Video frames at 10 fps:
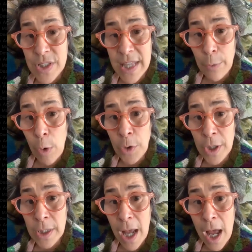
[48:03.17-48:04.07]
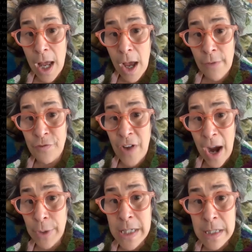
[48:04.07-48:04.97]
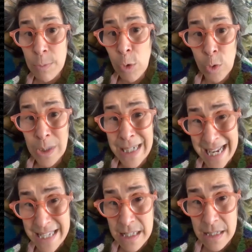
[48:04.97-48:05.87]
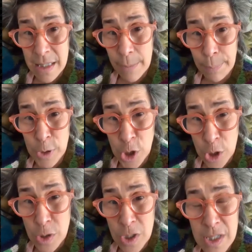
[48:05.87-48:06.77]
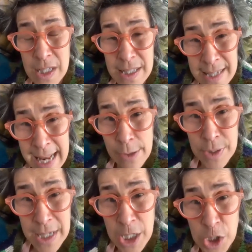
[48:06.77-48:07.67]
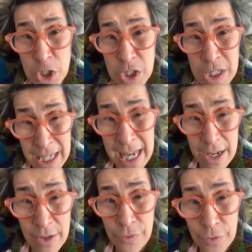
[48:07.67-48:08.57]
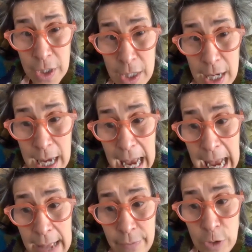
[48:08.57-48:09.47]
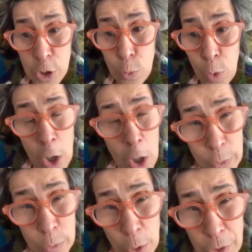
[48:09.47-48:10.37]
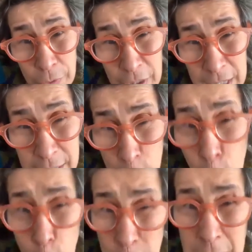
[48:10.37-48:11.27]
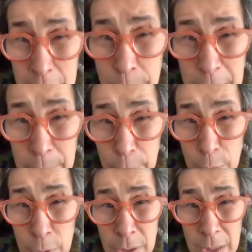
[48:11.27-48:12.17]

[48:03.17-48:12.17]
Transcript: they're on a very small list that producers and sales agents give, and you work with one of these toxic people,